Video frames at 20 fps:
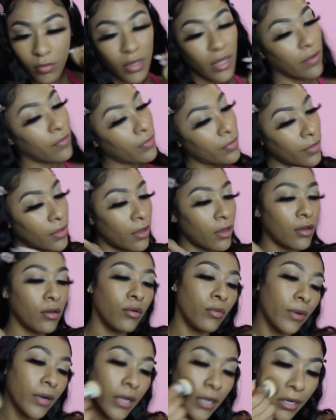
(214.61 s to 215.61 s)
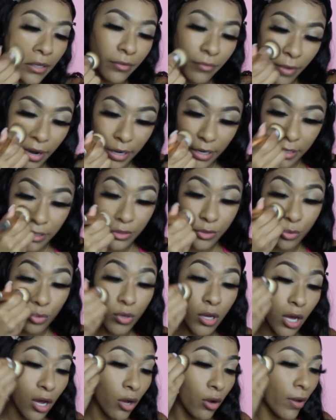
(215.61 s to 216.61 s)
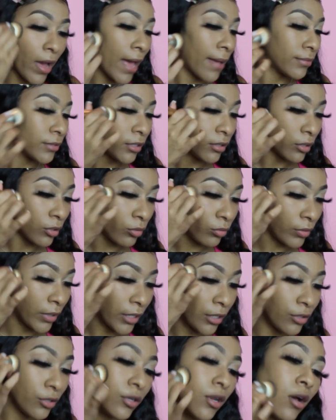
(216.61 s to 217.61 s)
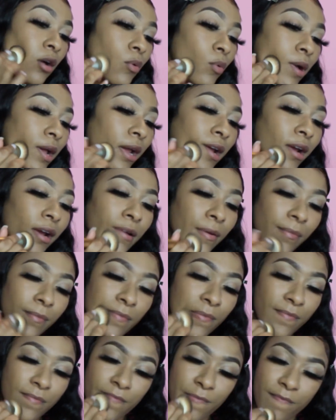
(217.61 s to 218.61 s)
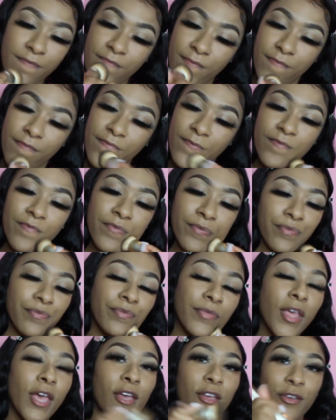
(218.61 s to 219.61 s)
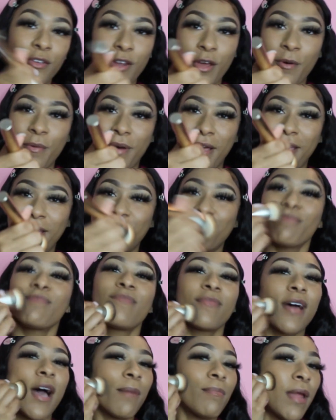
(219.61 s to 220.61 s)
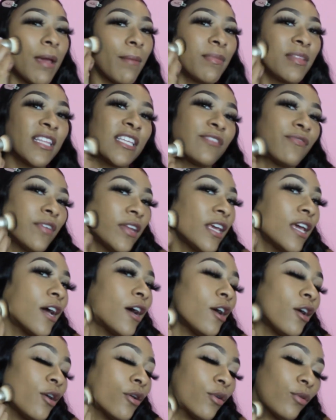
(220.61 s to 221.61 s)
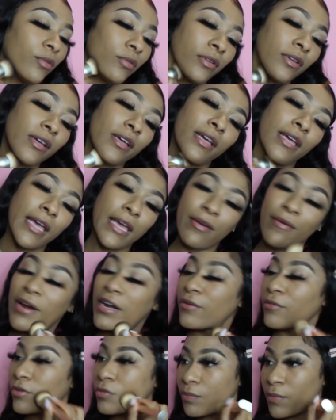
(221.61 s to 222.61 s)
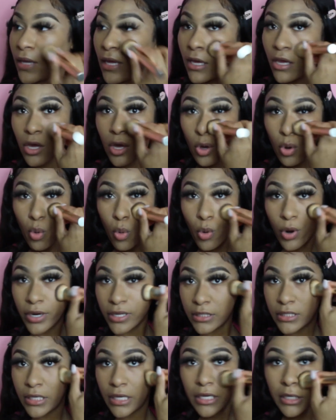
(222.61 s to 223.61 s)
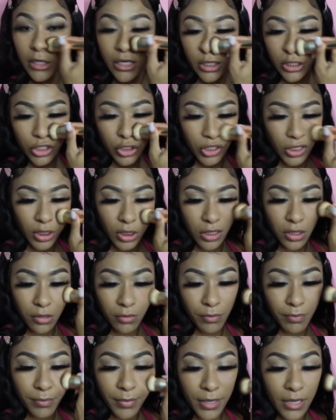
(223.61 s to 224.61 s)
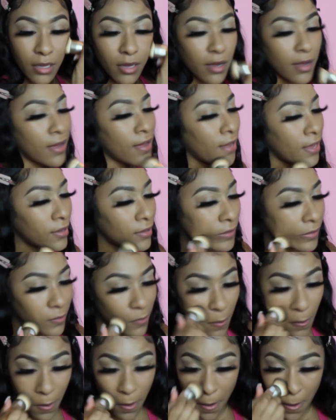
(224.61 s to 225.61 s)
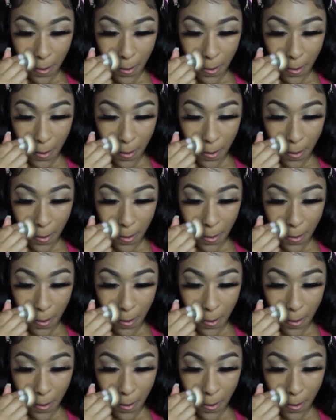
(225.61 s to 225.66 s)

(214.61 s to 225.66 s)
Even though we're getting ready to go absolutely nowhere, you know what? I'm naming this video Get Ready With Me Quarantine Edition, because